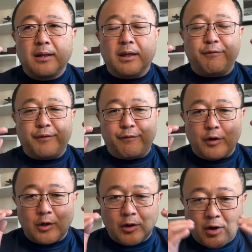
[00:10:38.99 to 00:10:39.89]
If you're
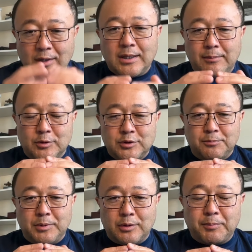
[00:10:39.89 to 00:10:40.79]
not able to
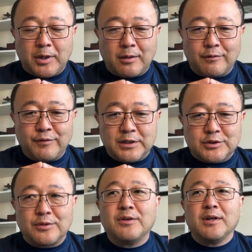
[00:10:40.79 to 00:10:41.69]
build product
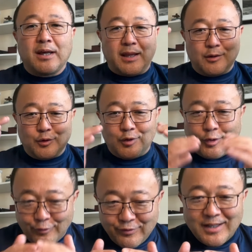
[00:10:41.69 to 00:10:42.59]
vision and you
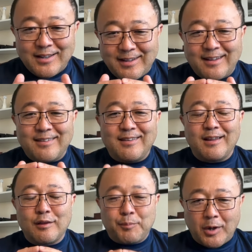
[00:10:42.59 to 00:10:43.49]
don't validate
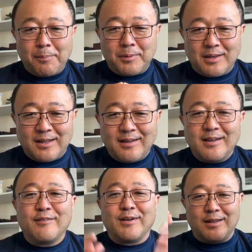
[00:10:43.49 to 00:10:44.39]
things properly,
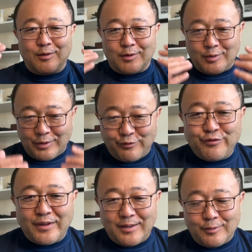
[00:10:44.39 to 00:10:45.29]
right, you're gonna
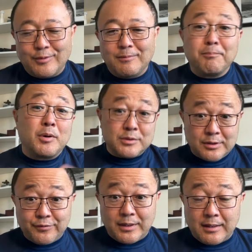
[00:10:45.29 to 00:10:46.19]
fail most
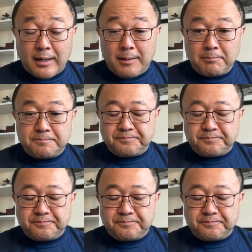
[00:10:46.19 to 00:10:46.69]
of the time.